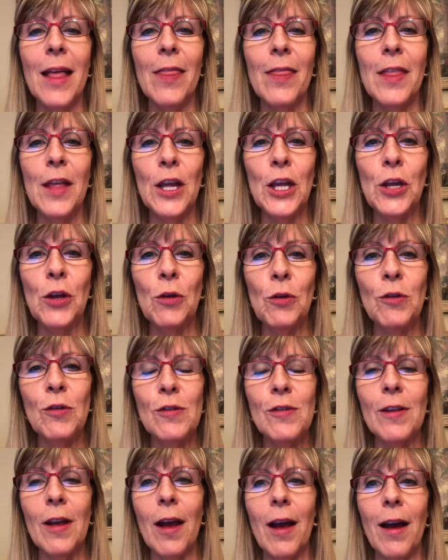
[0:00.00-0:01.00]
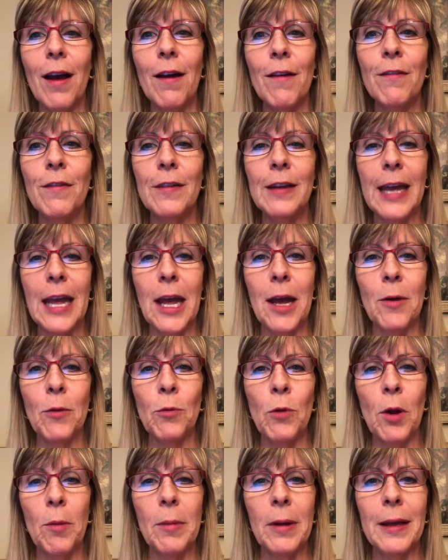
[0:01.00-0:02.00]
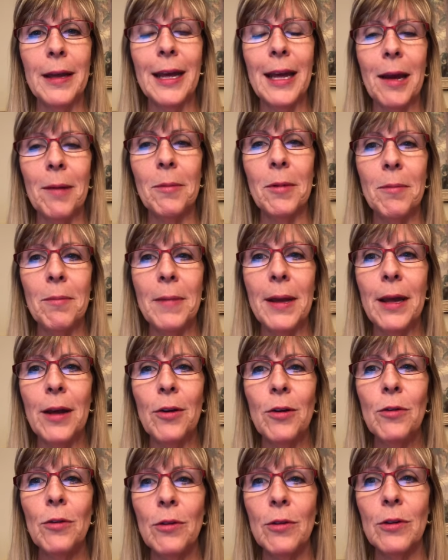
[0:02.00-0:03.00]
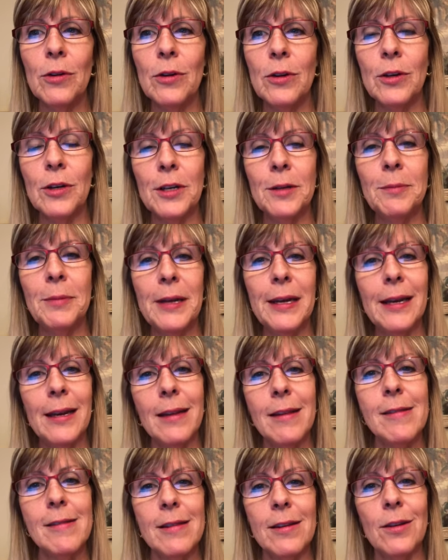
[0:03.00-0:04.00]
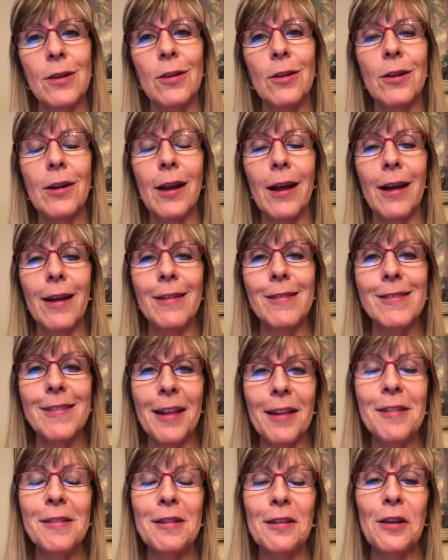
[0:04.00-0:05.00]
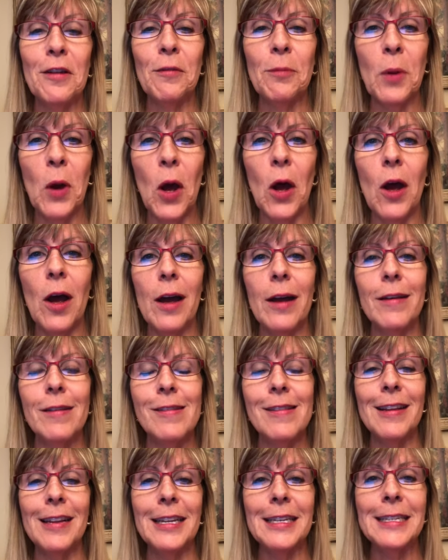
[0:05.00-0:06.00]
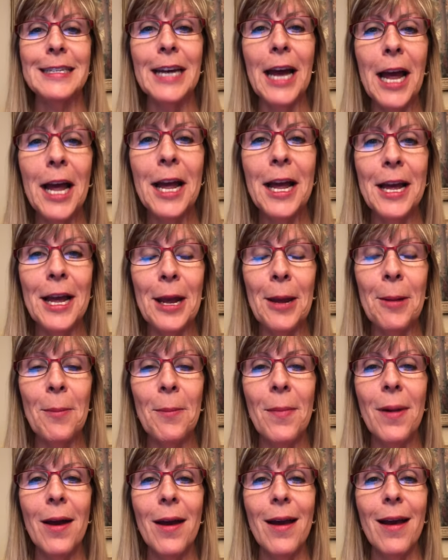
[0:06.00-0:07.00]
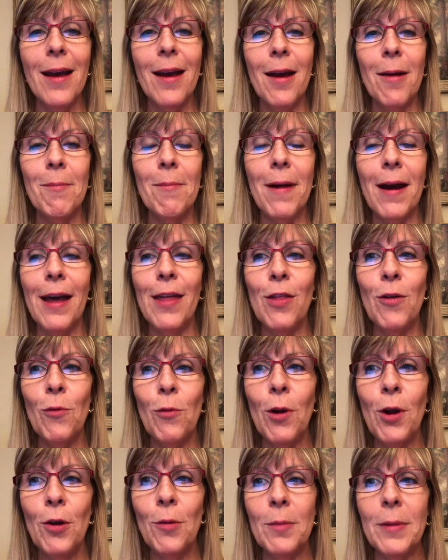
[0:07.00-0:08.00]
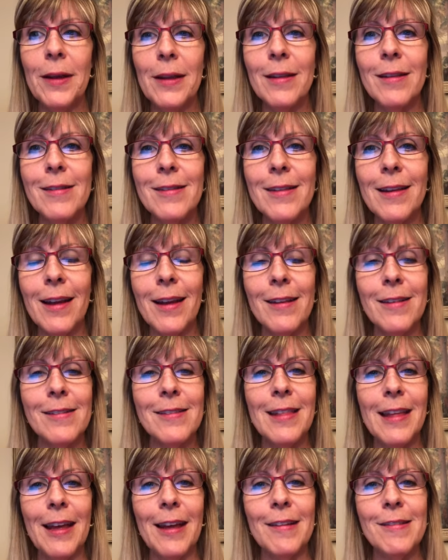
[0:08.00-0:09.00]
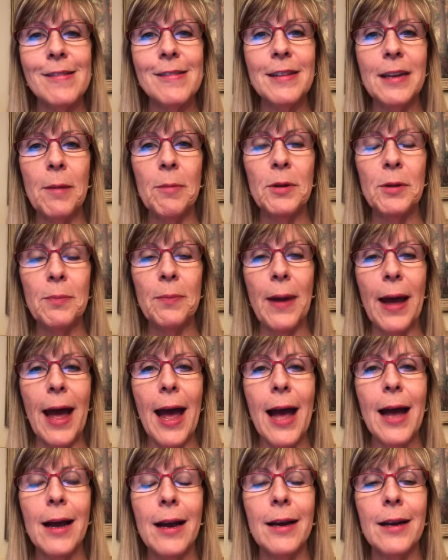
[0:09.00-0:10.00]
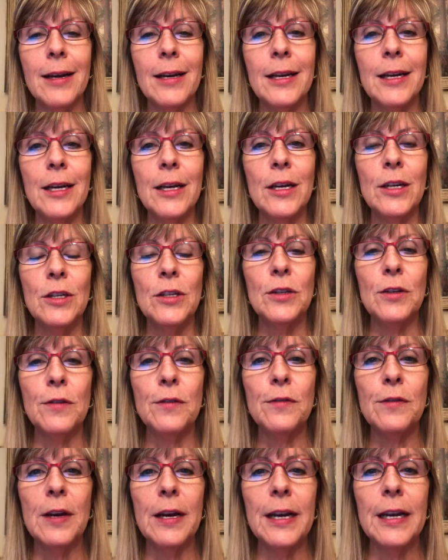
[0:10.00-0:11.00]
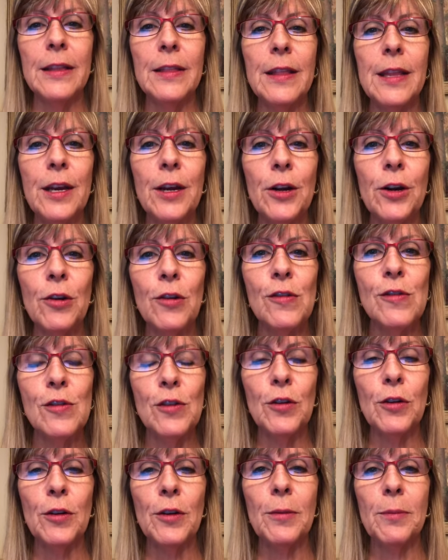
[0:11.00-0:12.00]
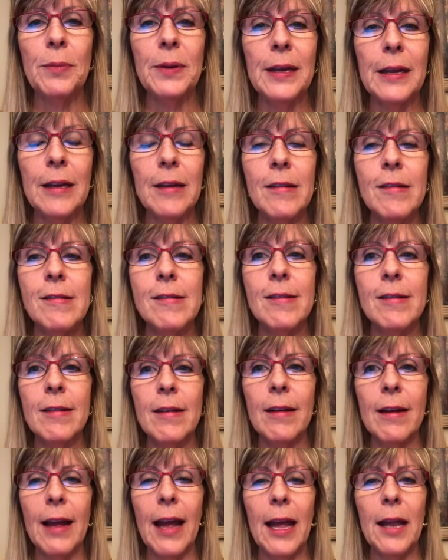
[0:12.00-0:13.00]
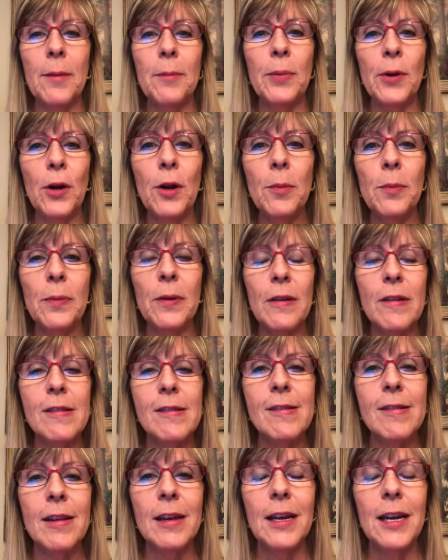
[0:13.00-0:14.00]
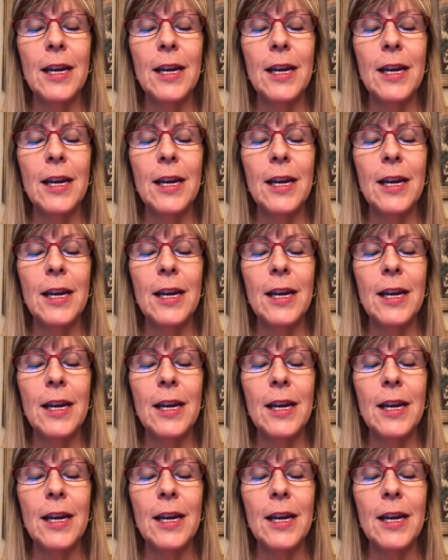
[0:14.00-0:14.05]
the use of Roman chamomile could be considered a sensitive pause in time by the Romans as they stepped back to find their certain peace and purpose